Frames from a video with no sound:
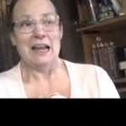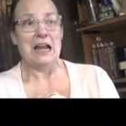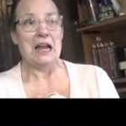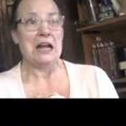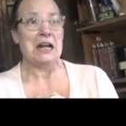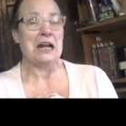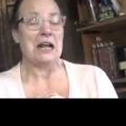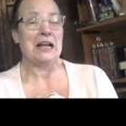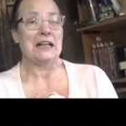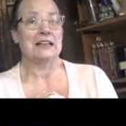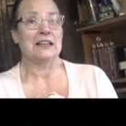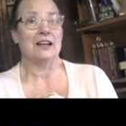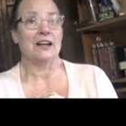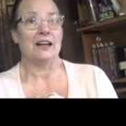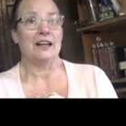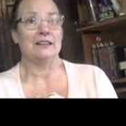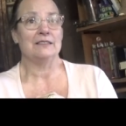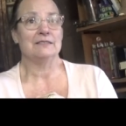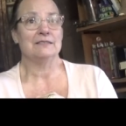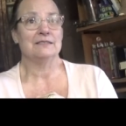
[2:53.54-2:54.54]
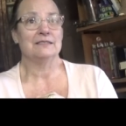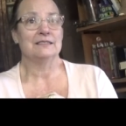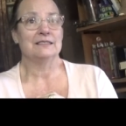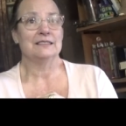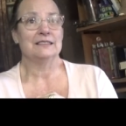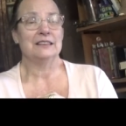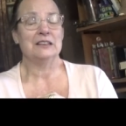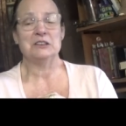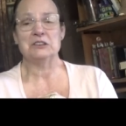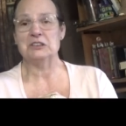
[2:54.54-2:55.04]
And I thought,
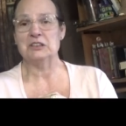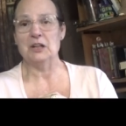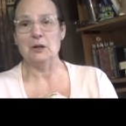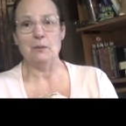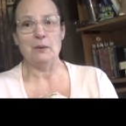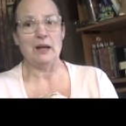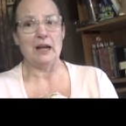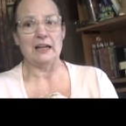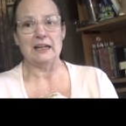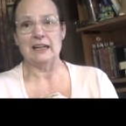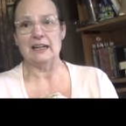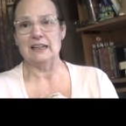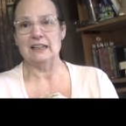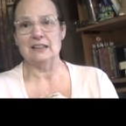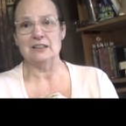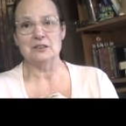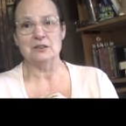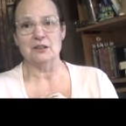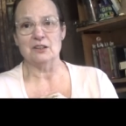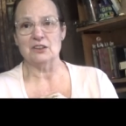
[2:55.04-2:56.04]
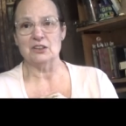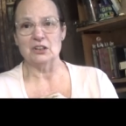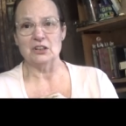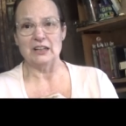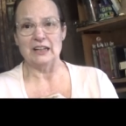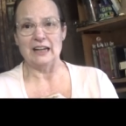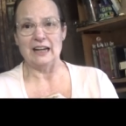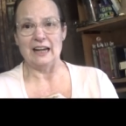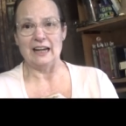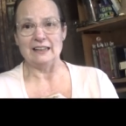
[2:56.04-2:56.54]
there's no way I could get into a
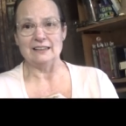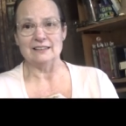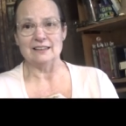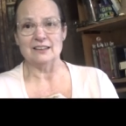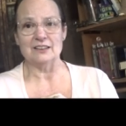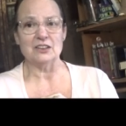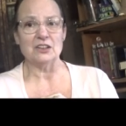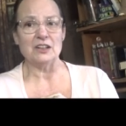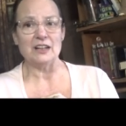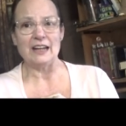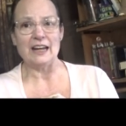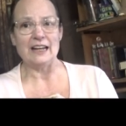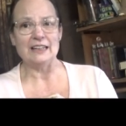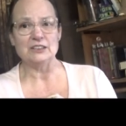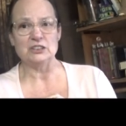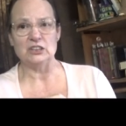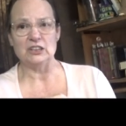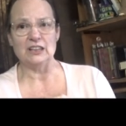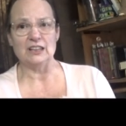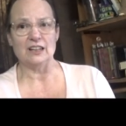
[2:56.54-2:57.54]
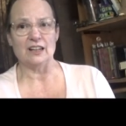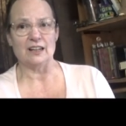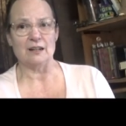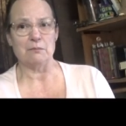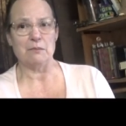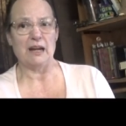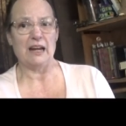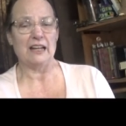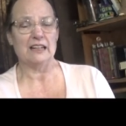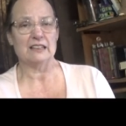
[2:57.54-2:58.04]
38. A 38 jean on
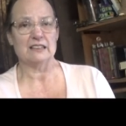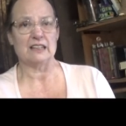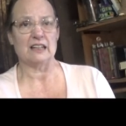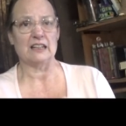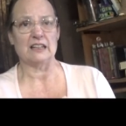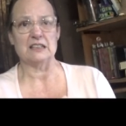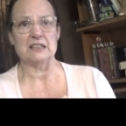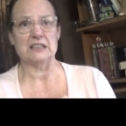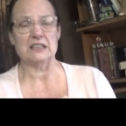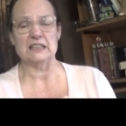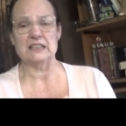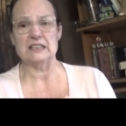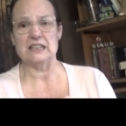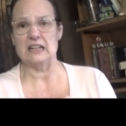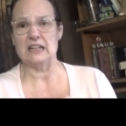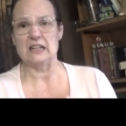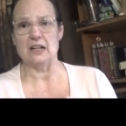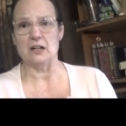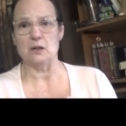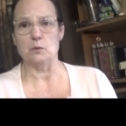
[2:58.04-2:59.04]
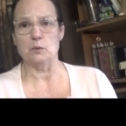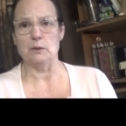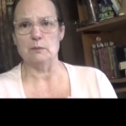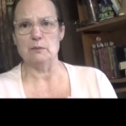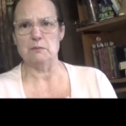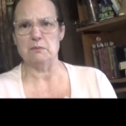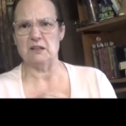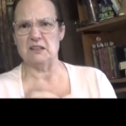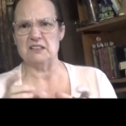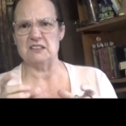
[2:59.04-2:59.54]
a man is like a 16 on a
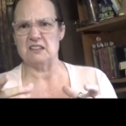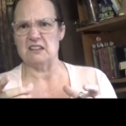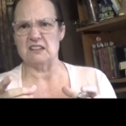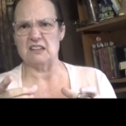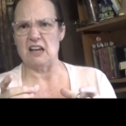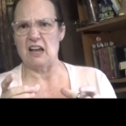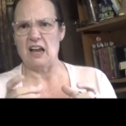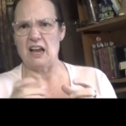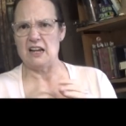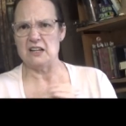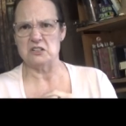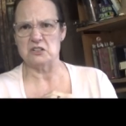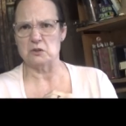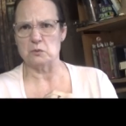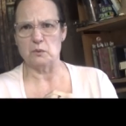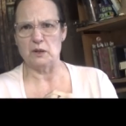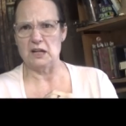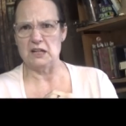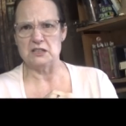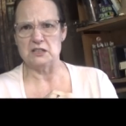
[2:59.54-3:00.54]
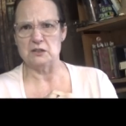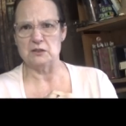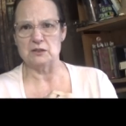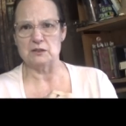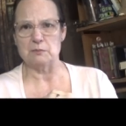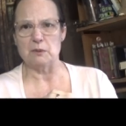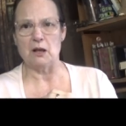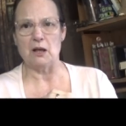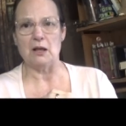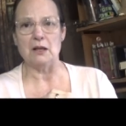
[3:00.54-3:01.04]
woman, plus the thighs are way too
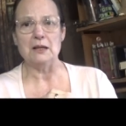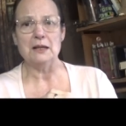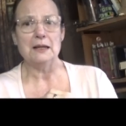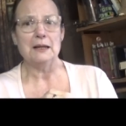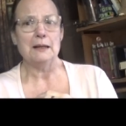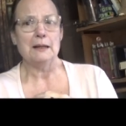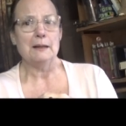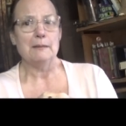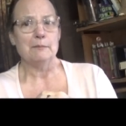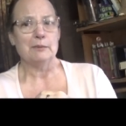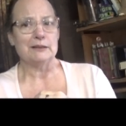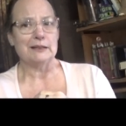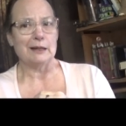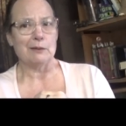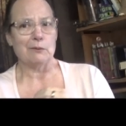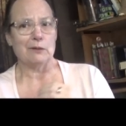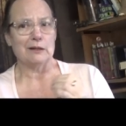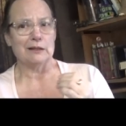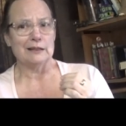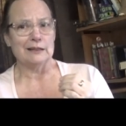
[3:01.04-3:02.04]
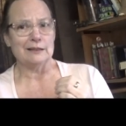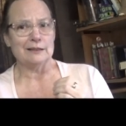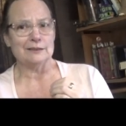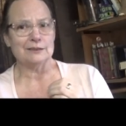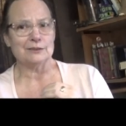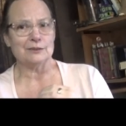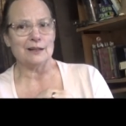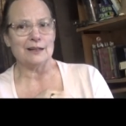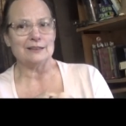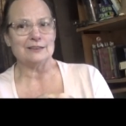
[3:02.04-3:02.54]
small, but they were a little
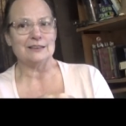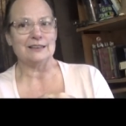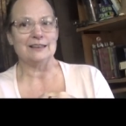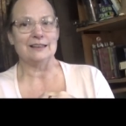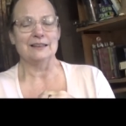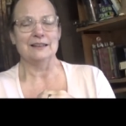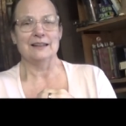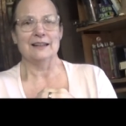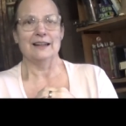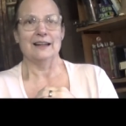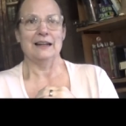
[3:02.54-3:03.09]
stretchy.